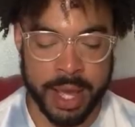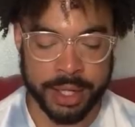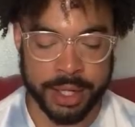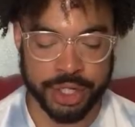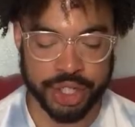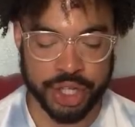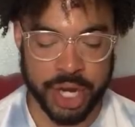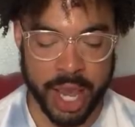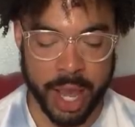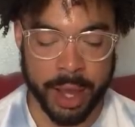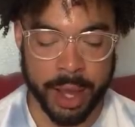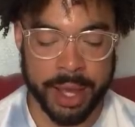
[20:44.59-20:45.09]

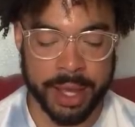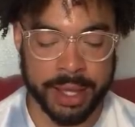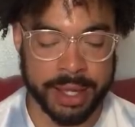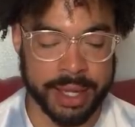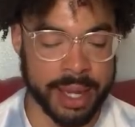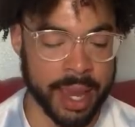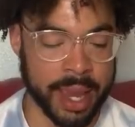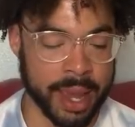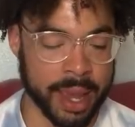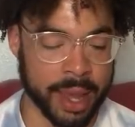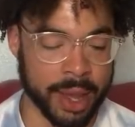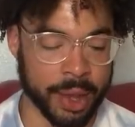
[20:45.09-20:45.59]

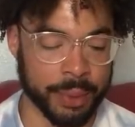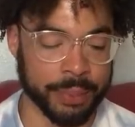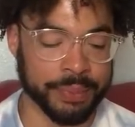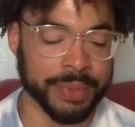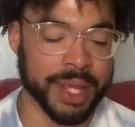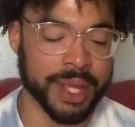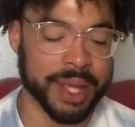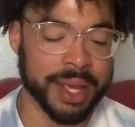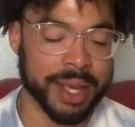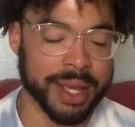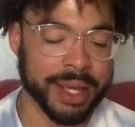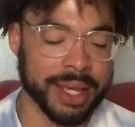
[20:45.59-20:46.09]
Kip,
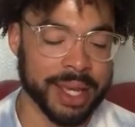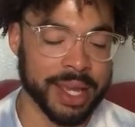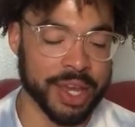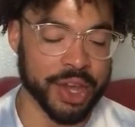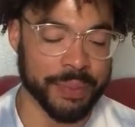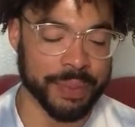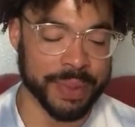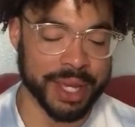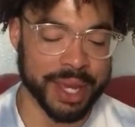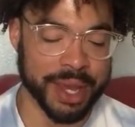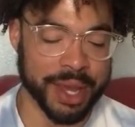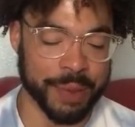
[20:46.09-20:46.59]

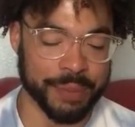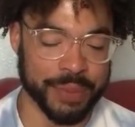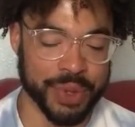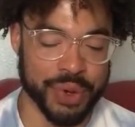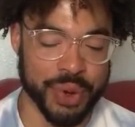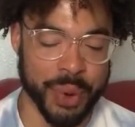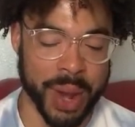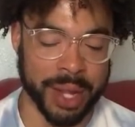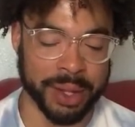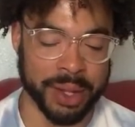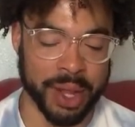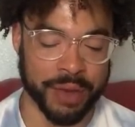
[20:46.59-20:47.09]
you know
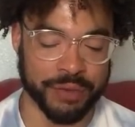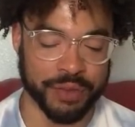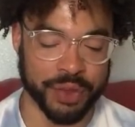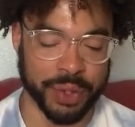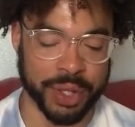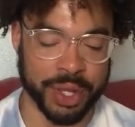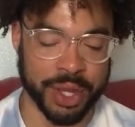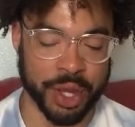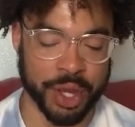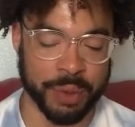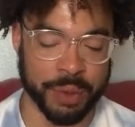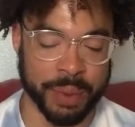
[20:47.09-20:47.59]
I love you,
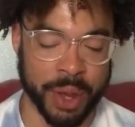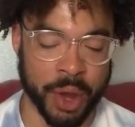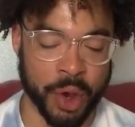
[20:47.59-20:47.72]
Kip.